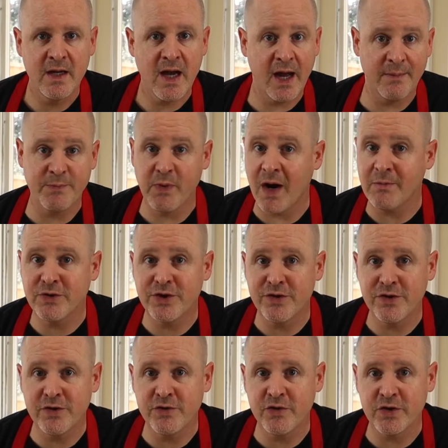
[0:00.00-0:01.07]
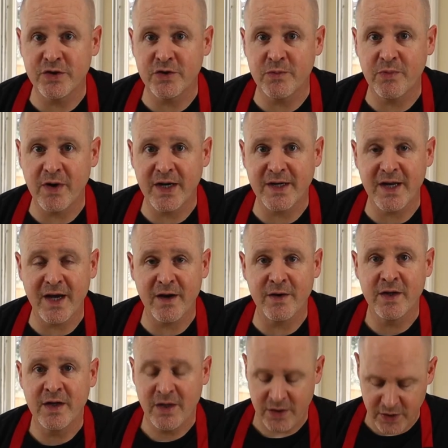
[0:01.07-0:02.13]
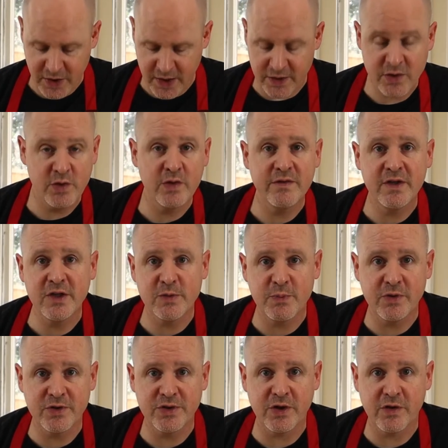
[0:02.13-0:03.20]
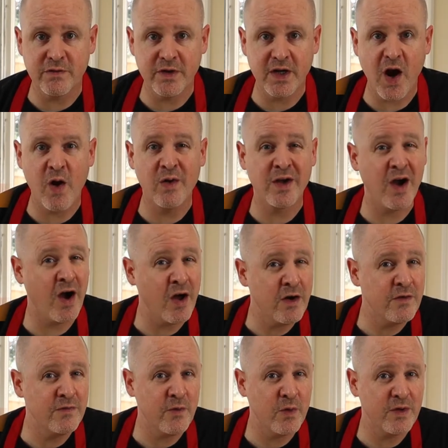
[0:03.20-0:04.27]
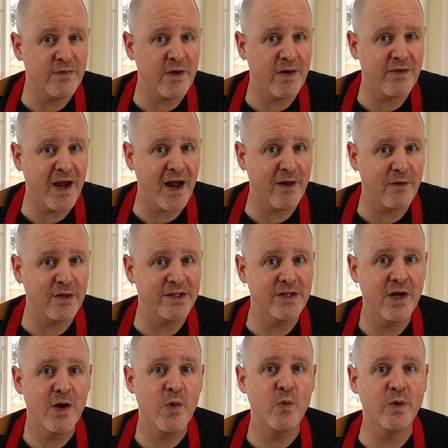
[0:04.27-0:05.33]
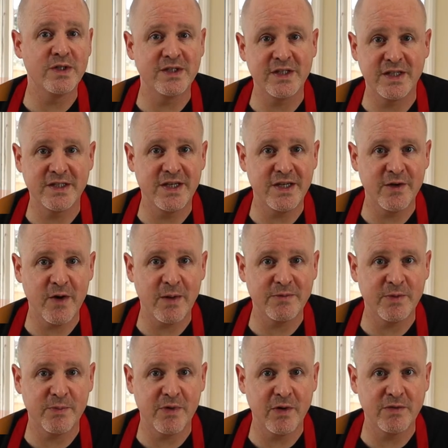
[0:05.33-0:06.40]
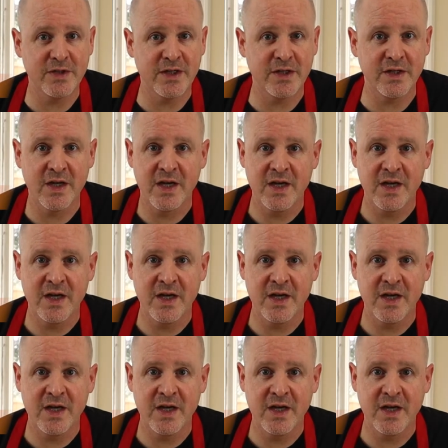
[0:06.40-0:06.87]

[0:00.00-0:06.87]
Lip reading: I promise you the nutritional breakdown. You get 2 of these per serving, only 145 calories with 16 grams of protein.